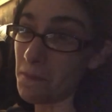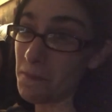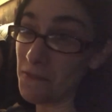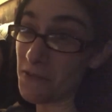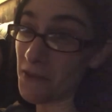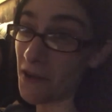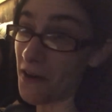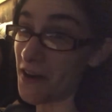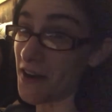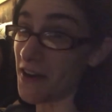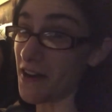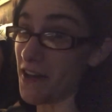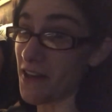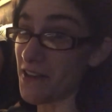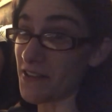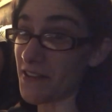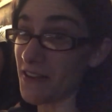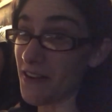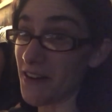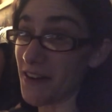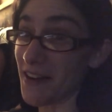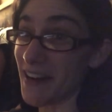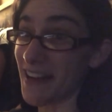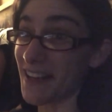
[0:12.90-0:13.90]
sorry, not
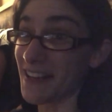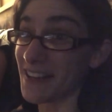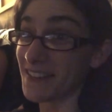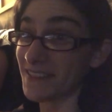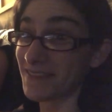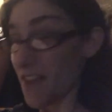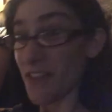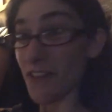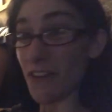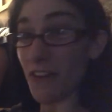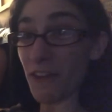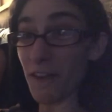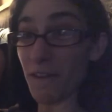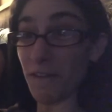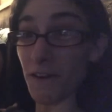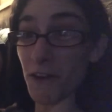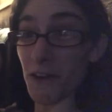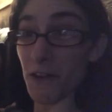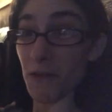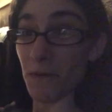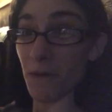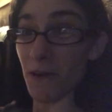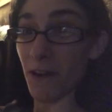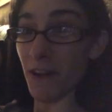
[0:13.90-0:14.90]
sorry. So the
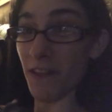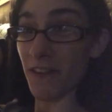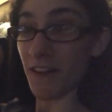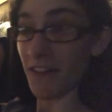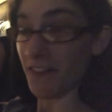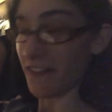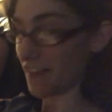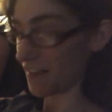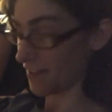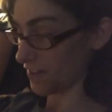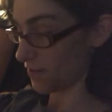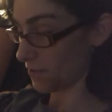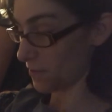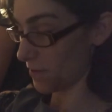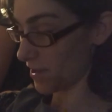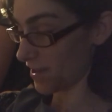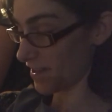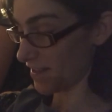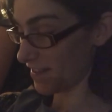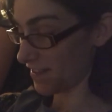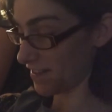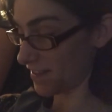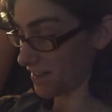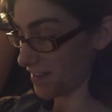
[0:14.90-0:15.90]
first one on the list
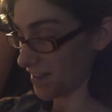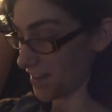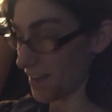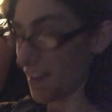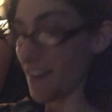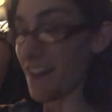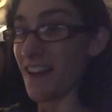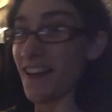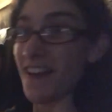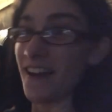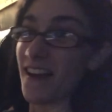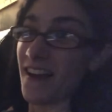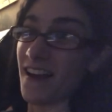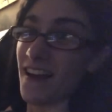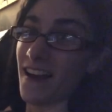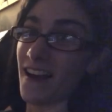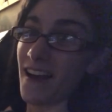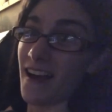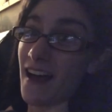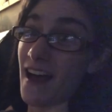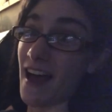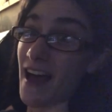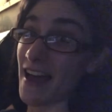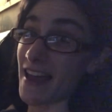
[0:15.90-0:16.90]
was,
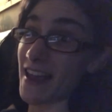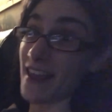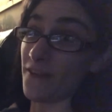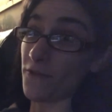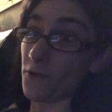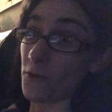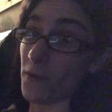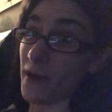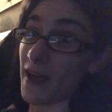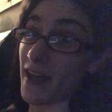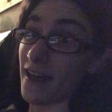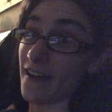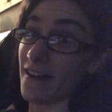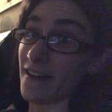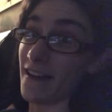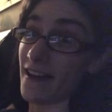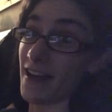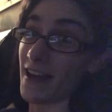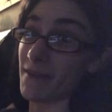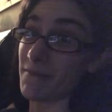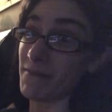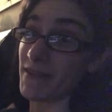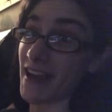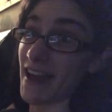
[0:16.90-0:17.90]
Hi giveaway,
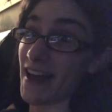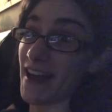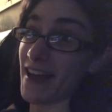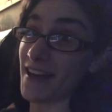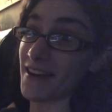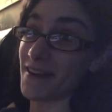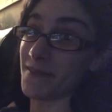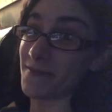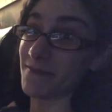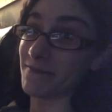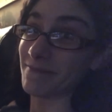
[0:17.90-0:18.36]
I'm dad.